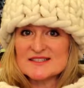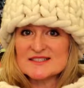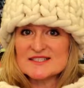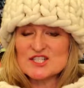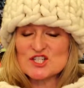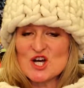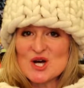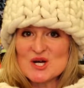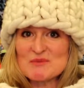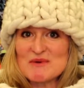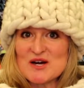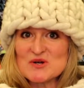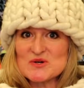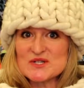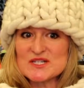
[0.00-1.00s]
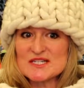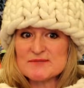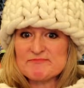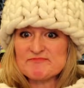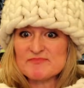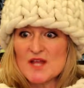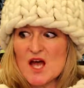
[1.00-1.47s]
to talk about.
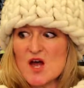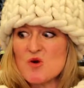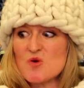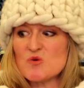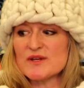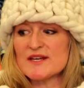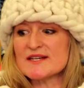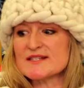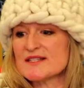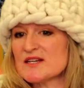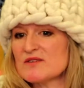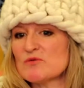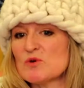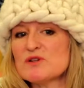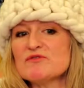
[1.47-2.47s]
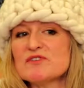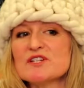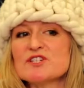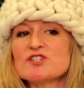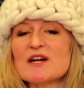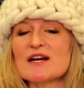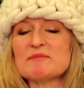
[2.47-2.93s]
Oh yes, I have one
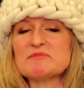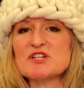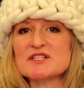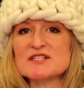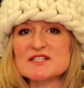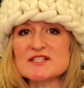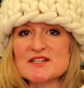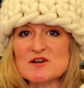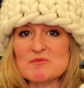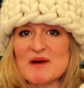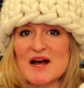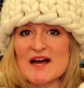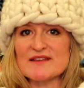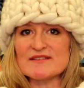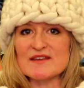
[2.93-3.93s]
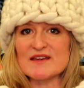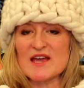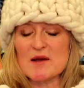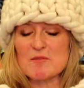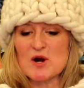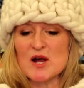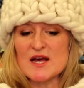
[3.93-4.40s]
finished object. It's there behind the
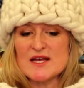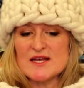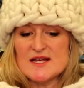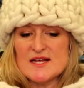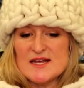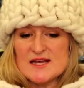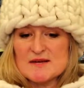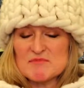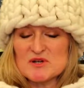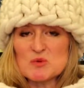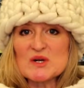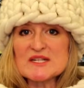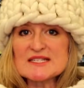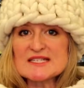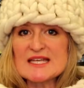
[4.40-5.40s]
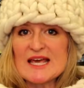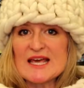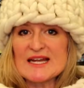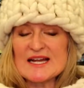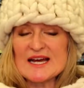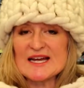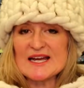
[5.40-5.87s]
camera. But once
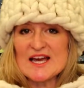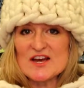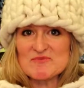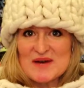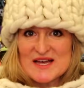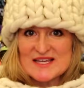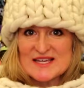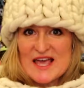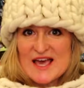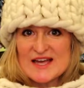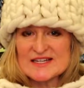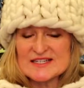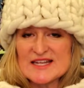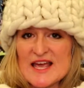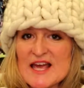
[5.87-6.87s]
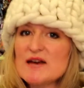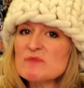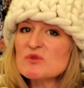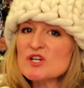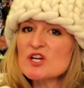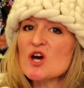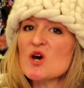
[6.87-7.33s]
again, I have my Canon
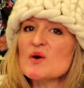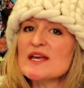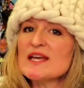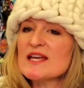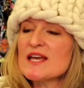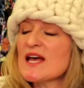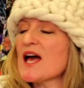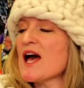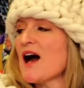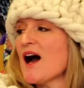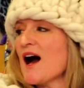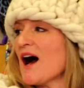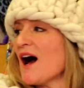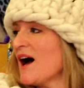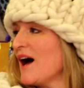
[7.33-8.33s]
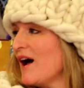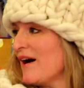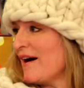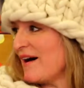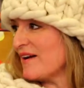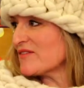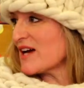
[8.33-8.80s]
camera going.
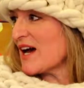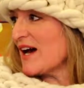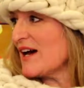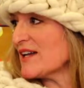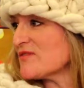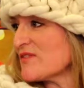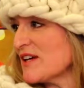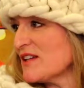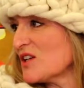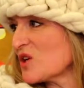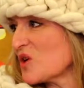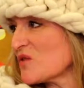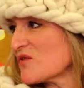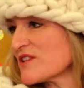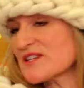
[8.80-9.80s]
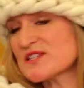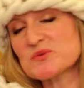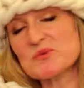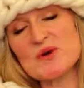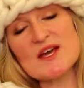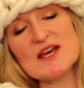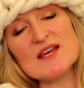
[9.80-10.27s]
I've got, if I look over this
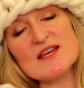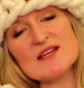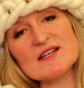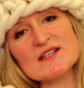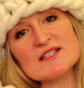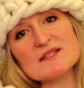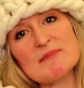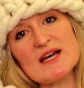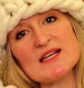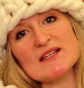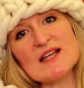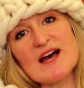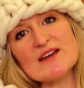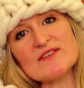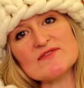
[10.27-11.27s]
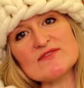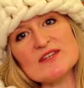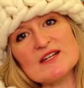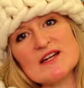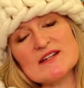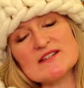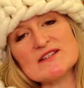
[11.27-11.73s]
way, it's my live
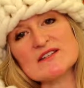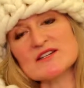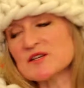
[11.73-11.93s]
feed onto the